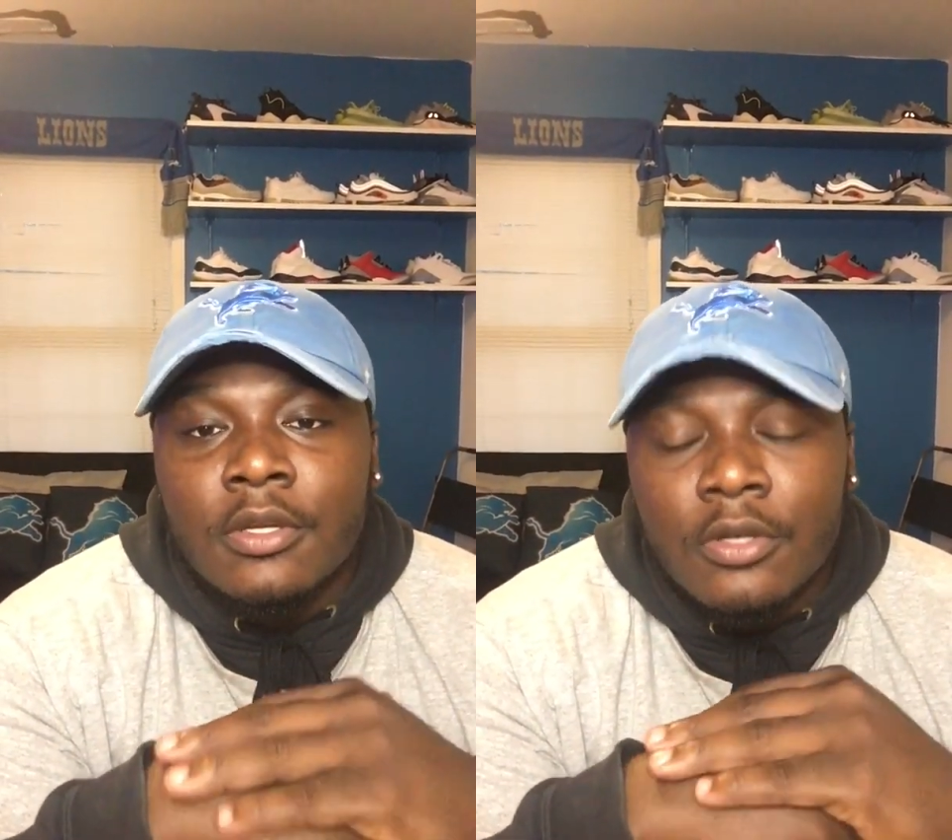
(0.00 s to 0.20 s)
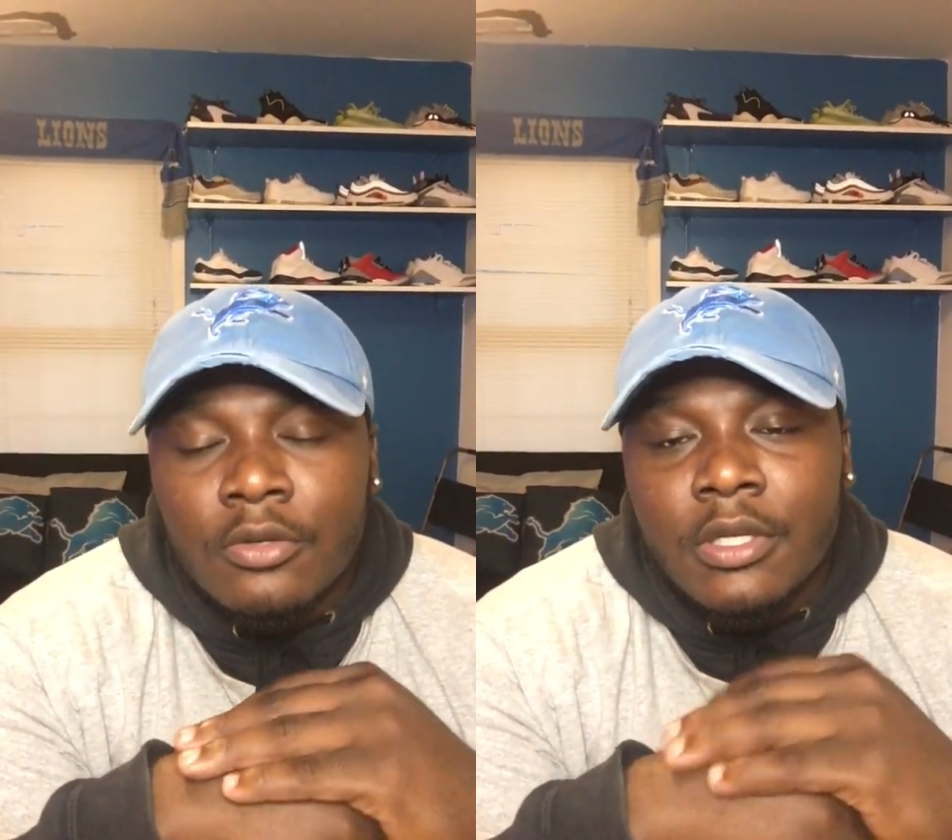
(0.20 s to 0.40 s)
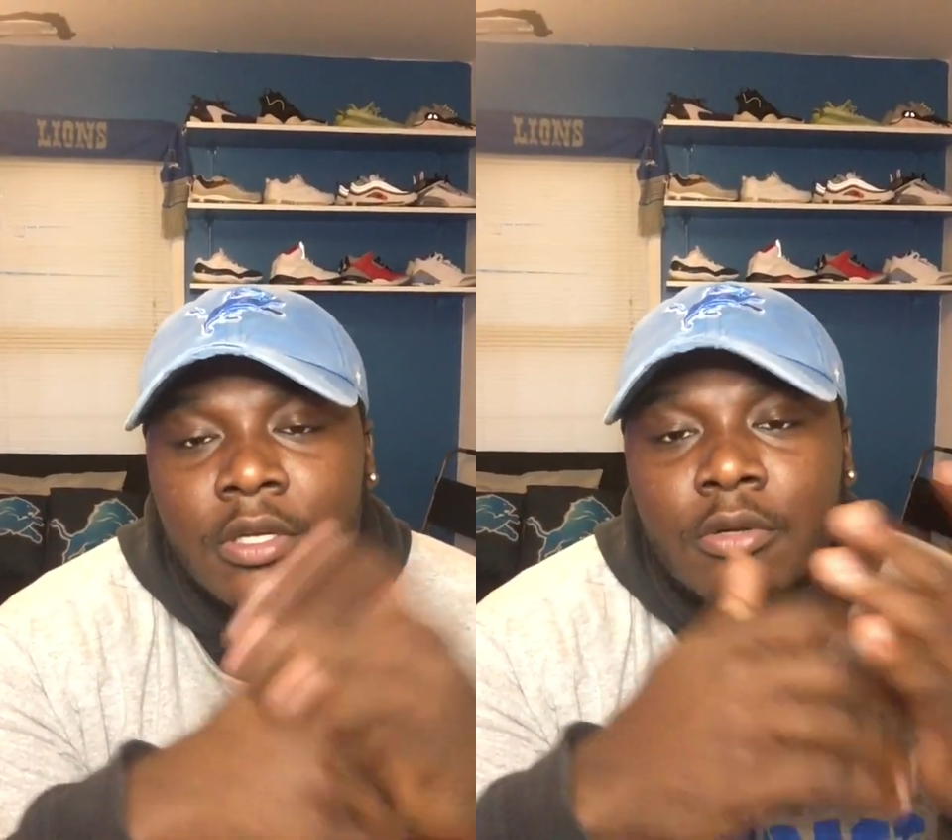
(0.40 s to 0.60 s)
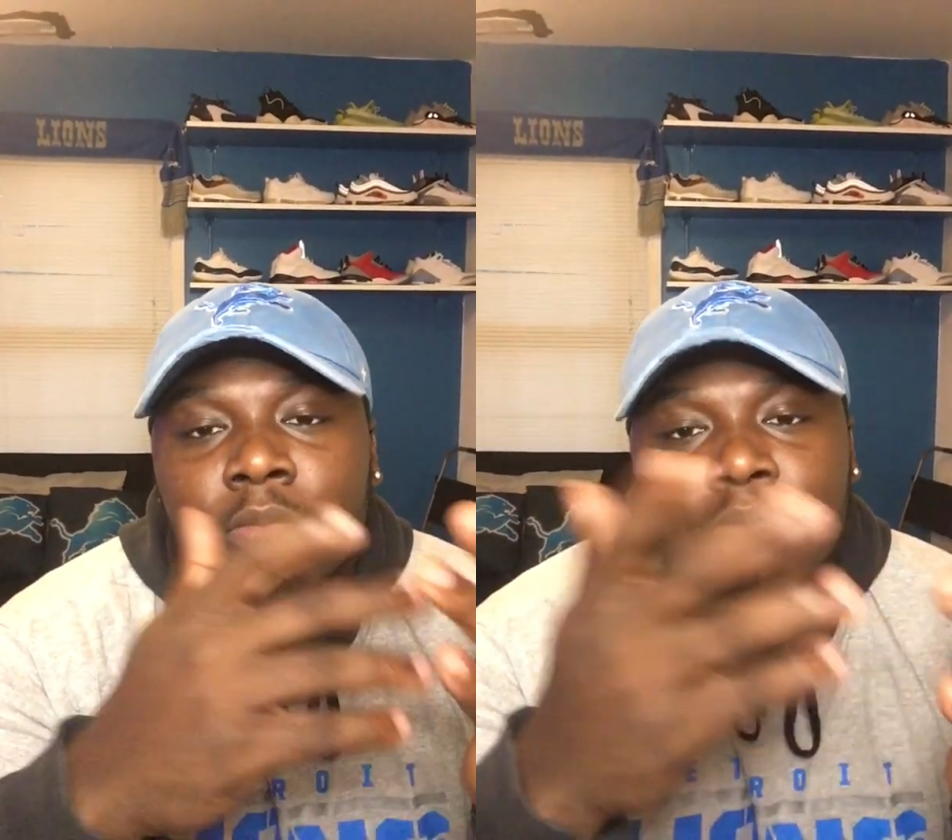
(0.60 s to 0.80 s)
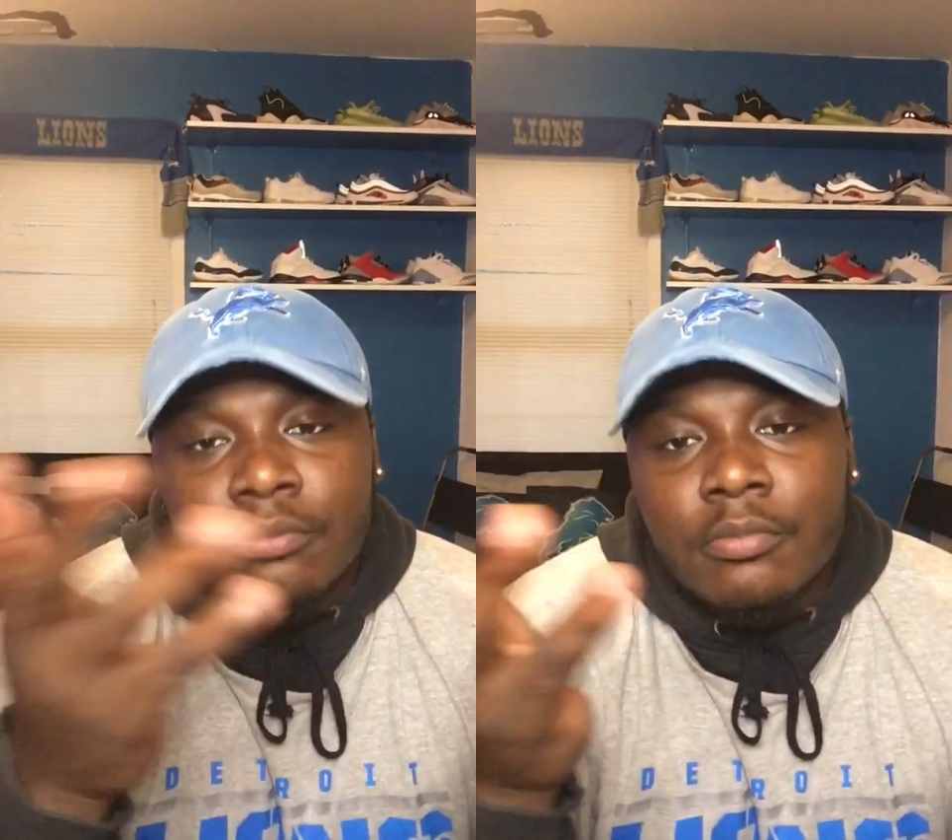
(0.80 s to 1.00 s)
Odell,
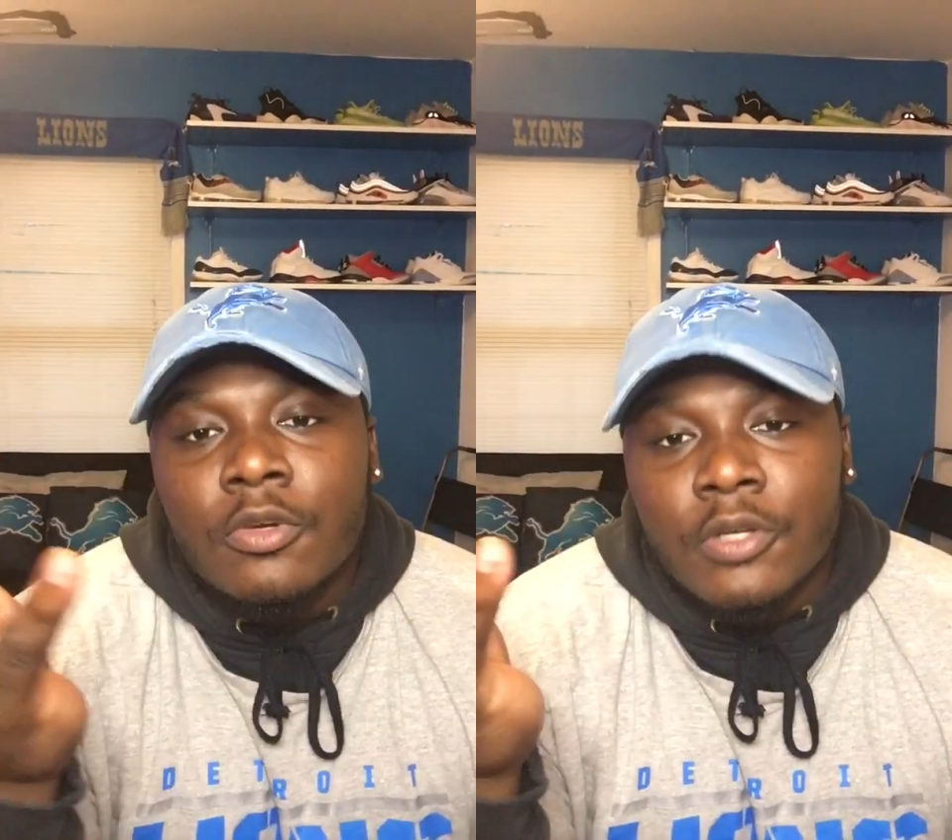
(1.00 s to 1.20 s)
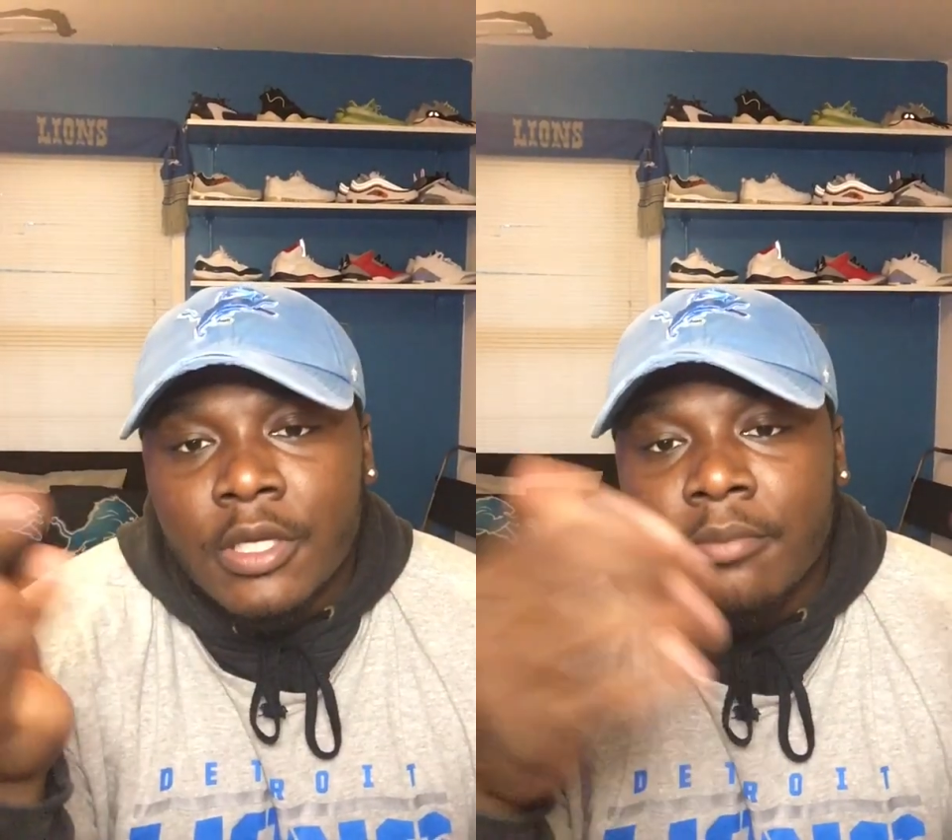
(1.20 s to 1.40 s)
okay,